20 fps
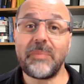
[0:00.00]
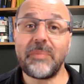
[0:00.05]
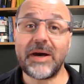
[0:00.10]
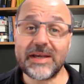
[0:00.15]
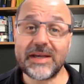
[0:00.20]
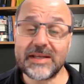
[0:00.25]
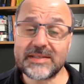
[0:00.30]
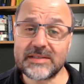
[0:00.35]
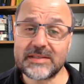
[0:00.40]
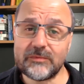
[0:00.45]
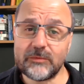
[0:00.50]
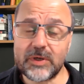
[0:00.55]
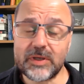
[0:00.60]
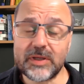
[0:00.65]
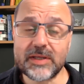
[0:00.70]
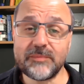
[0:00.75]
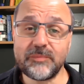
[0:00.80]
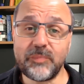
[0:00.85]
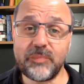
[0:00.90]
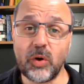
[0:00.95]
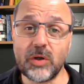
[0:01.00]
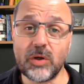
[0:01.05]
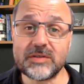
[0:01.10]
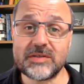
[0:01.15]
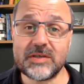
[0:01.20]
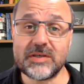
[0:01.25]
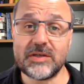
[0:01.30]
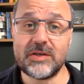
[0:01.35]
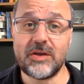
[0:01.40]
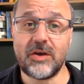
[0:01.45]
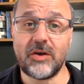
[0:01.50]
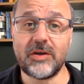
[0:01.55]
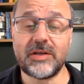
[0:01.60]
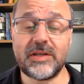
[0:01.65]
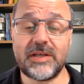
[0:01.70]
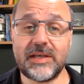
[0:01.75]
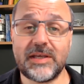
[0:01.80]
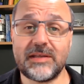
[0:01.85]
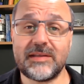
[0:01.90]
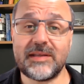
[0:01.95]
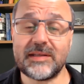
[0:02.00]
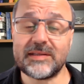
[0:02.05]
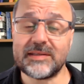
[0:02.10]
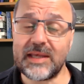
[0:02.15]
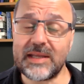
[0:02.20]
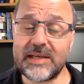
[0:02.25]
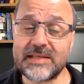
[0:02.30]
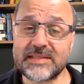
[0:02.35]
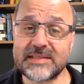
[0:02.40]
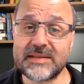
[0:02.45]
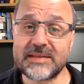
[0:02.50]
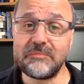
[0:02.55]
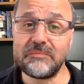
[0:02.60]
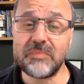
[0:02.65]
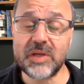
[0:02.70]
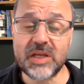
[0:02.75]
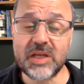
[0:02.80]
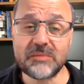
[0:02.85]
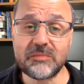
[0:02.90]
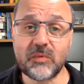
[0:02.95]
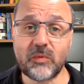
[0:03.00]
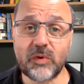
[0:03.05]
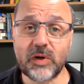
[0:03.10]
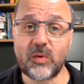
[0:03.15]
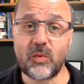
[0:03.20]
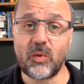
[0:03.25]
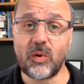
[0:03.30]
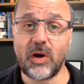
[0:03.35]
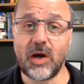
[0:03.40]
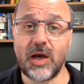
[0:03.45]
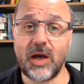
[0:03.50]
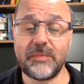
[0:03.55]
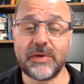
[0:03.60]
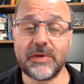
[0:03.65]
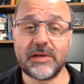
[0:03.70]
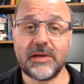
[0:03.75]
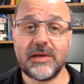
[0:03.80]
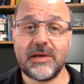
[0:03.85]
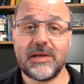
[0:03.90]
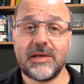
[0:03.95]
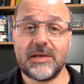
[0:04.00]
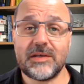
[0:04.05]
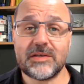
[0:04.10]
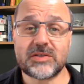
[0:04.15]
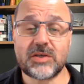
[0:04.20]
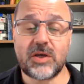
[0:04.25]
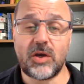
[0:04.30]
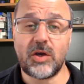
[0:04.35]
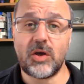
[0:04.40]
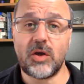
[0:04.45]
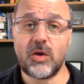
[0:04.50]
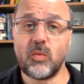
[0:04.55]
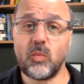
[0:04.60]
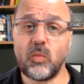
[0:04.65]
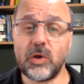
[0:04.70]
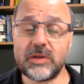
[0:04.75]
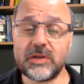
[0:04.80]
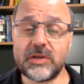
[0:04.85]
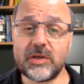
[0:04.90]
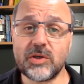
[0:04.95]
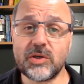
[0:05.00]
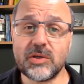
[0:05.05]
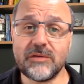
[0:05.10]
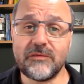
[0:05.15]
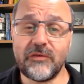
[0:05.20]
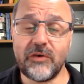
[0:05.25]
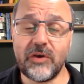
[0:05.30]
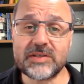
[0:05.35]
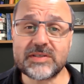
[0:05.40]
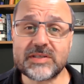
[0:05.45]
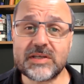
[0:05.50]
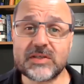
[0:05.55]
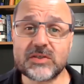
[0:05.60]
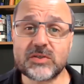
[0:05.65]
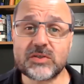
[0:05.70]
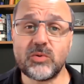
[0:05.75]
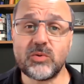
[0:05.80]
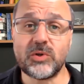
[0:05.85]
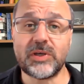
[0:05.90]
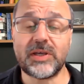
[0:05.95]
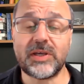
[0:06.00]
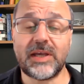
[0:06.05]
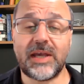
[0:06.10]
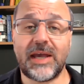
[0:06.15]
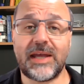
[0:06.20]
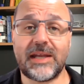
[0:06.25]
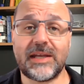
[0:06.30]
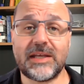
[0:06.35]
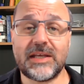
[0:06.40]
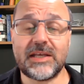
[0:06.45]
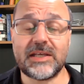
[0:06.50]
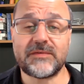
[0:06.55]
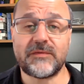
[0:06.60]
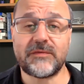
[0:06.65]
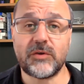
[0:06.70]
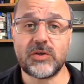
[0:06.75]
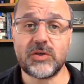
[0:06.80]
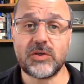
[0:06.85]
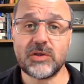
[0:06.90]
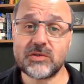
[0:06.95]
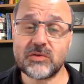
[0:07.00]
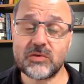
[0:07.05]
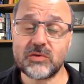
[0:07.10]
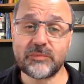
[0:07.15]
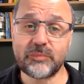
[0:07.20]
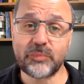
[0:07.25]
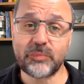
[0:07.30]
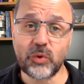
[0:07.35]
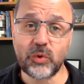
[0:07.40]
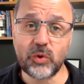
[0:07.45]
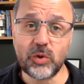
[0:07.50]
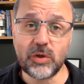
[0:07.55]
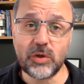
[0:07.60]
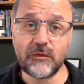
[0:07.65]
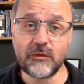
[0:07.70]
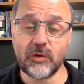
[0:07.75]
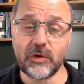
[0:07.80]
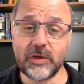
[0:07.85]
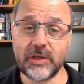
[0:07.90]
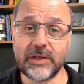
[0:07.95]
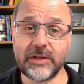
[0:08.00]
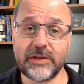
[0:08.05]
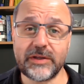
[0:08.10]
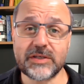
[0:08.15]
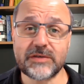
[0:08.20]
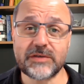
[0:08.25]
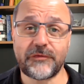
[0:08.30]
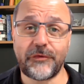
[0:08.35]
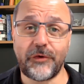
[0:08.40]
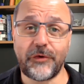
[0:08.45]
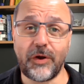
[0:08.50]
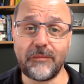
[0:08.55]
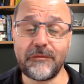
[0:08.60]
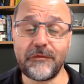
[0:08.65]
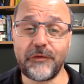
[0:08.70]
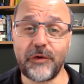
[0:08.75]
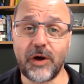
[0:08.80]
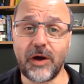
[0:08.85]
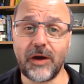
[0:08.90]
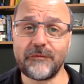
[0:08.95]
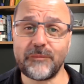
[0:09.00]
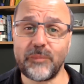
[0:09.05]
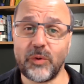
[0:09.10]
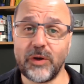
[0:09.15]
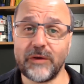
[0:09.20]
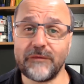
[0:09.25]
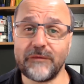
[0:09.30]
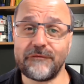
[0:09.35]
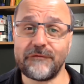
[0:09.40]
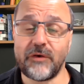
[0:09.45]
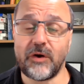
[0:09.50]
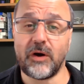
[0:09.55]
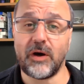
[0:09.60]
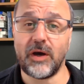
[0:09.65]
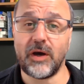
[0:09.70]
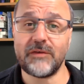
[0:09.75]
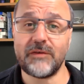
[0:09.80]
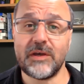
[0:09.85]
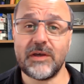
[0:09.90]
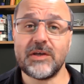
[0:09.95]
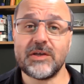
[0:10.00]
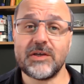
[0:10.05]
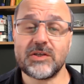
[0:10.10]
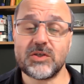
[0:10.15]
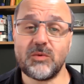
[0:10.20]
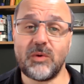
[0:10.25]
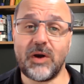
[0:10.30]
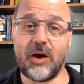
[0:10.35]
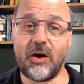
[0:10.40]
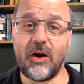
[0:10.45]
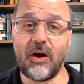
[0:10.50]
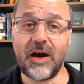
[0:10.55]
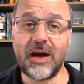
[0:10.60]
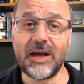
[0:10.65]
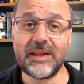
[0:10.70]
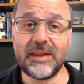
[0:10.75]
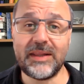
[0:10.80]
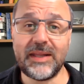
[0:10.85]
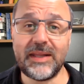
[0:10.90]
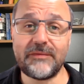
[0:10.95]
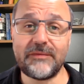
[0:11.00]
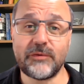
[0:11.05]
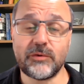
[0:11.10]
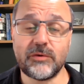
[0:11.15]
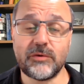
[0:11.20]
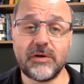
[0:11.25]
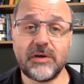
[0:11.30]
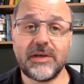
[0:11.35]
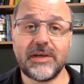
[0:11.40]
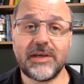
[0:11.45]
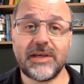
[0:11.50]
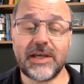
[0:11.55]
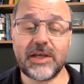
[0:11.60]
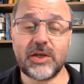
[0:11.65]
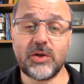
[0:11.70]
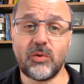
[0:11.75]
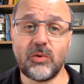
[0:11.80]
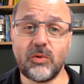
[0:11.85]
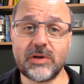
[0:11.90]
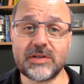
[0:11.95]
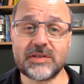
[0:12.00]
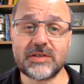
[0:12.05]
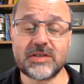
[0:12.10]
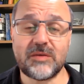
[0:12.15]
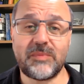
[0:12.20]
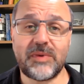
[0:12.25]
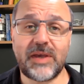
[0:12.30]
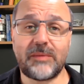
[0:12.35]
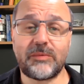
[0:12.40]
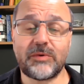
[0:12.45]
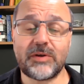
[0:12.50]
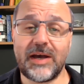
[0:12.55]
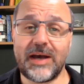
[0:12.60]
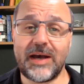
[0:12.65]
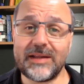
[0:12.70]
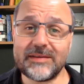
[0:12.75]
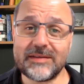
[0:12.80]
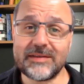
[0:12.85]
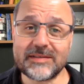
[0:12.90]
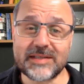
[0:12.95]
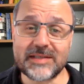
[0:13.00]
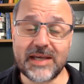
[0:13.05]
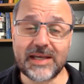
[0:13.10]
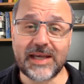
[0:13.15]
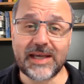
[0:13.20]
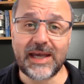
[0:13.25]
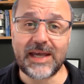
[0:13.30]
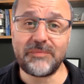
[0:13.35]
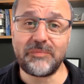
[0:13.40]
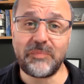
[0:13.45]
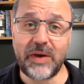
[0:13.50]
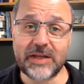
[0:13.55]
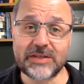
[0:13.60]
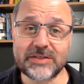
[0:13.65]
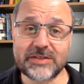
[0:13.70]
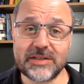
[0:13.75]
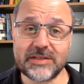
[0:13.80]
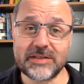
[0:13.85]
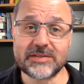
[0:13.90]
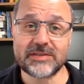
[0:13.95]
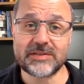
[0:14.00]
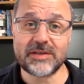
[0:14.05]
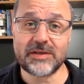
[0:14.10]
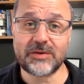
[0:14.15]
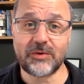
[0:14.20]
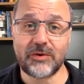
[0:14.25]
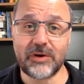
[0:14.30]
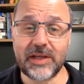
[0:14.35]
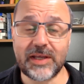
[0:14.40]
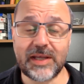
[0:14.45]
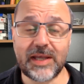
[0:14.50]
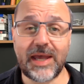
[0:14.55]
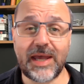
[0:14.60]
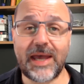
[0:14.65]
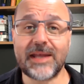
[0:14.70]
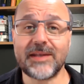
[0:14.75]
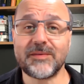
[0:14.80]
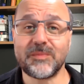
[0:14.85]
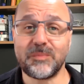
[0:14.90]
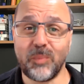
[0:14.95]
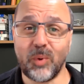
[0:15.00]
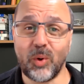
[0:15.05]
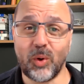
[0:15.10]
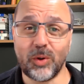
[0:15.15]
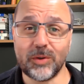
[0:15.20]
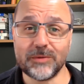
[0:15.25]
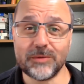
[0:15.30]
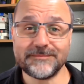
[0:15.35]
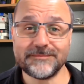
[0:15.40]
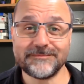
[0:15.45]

But it's really important to note here that that is the minimum requirement. So what the university is looking at is for you to improve your English from 5.5 to a higher level in order to be able to undertake a bachelor's degree and more.